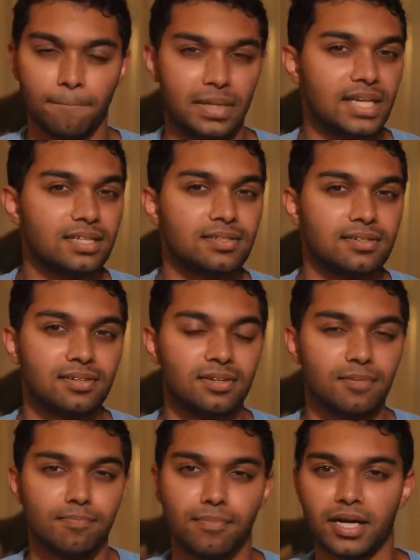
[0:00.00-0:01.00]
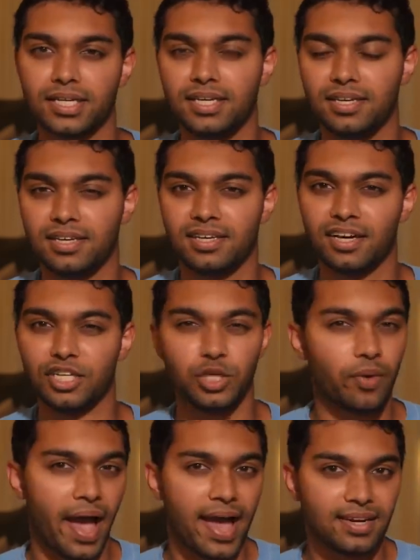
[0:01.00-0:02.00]
Meat? Money? A
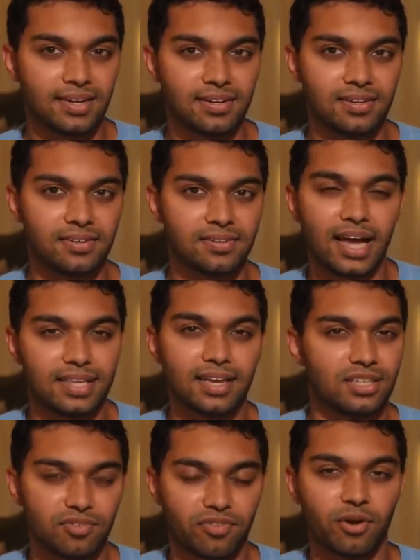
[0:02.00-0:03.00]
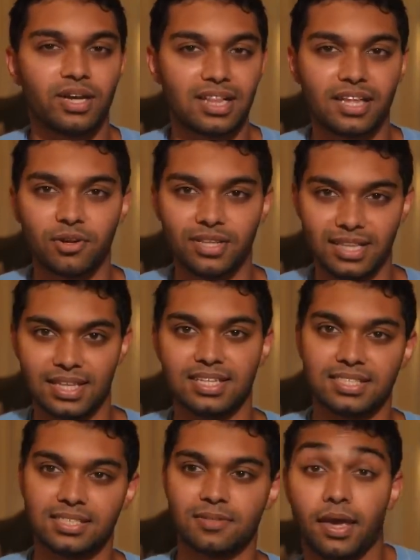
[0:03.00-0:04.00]
new hat? I think it's very clearly
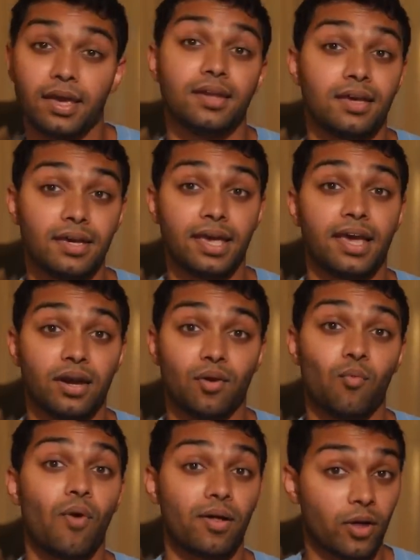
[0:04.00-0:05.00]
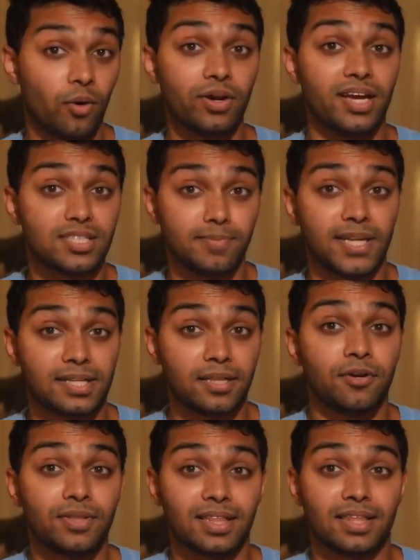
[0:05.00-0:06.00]
this. And again, while Oda has made
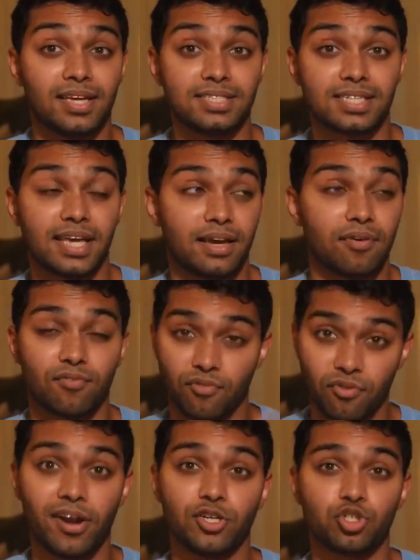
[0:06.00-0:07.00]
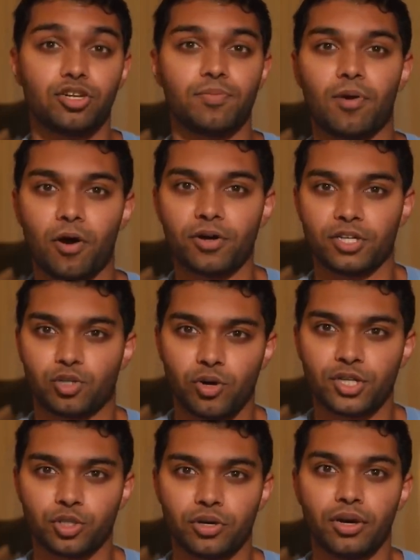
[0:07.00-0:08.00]
clear that things like friendship aren't a
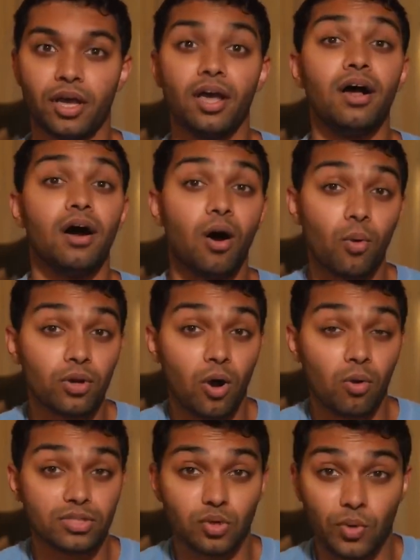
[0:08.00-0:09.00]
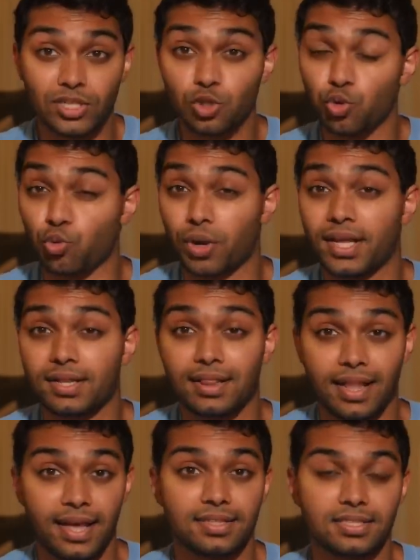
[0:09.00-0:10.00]
treasure, Oda also went to
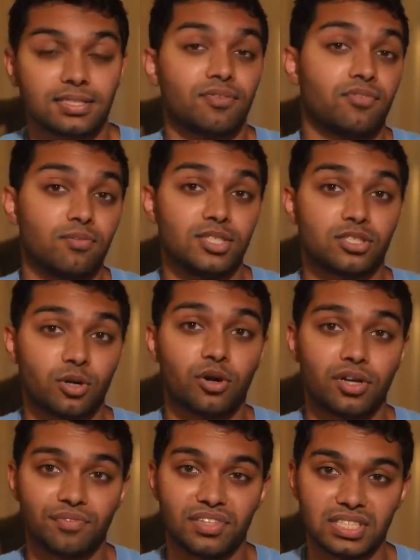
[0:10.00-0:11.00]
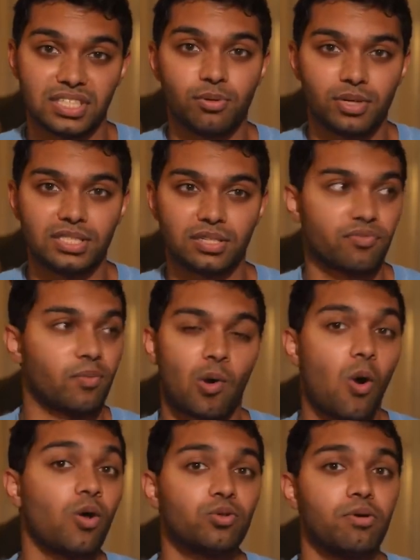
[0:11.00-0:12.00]
great lengths from the start of the series,
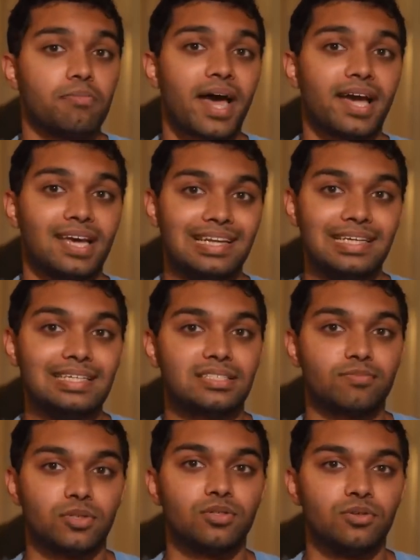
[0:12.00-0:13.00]
from all the way back in East